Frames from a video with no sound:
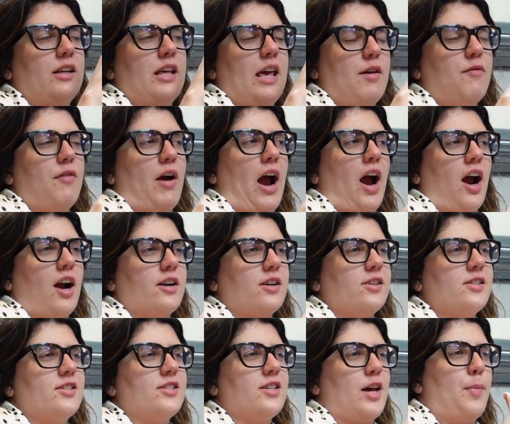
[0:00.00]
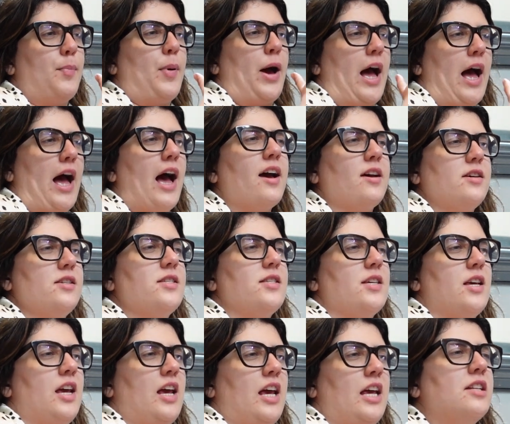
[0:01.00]
give artists a
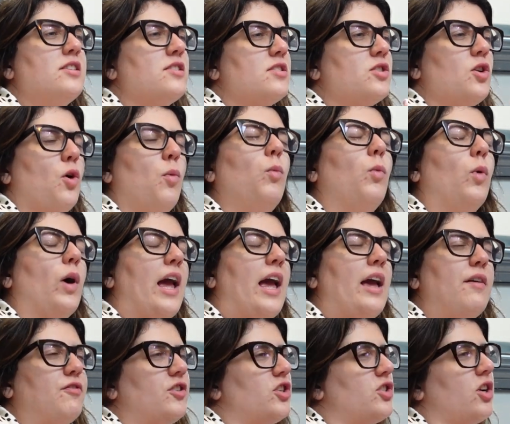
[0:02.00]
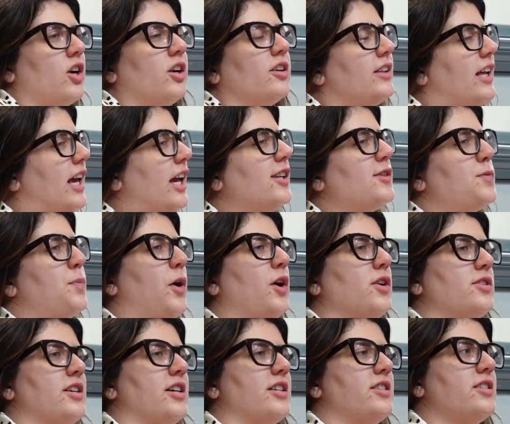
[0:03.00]
pass in some way for certain things
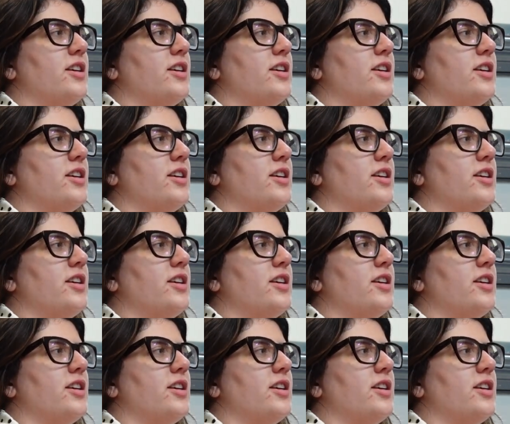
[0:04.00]
because